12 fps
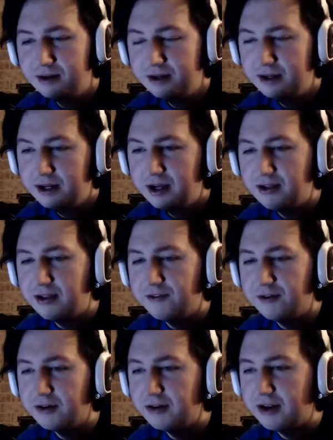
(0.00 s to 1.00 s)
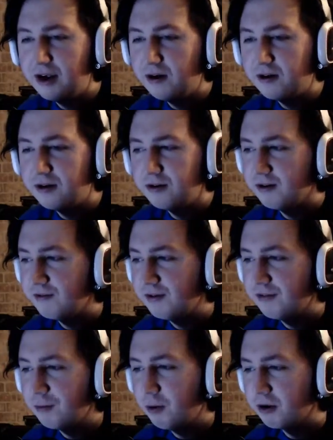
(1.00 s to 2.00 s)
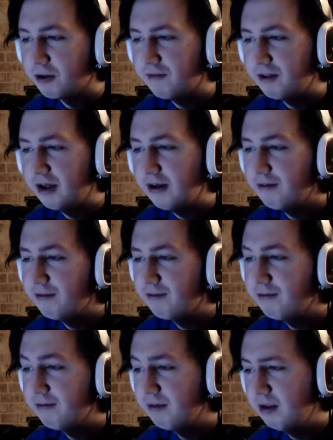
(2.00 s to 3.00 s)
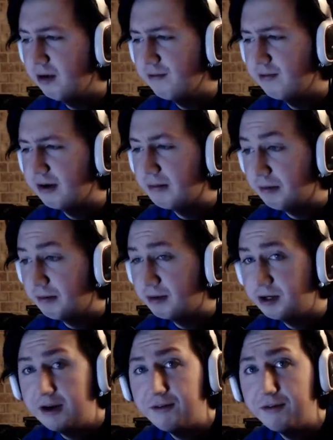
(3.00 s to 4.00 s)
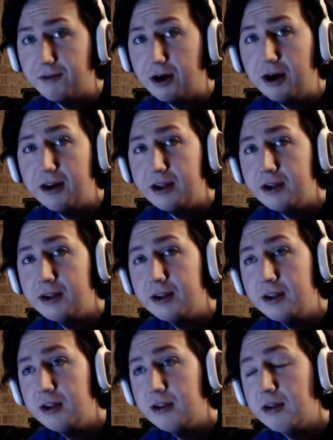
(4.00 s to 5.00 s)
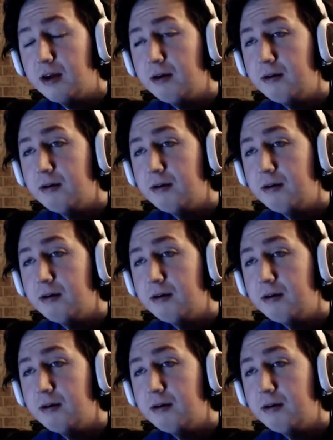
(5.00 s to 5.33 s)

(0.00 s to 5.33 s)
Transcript: has different characters of different walks of life of like pretty much every variety. So.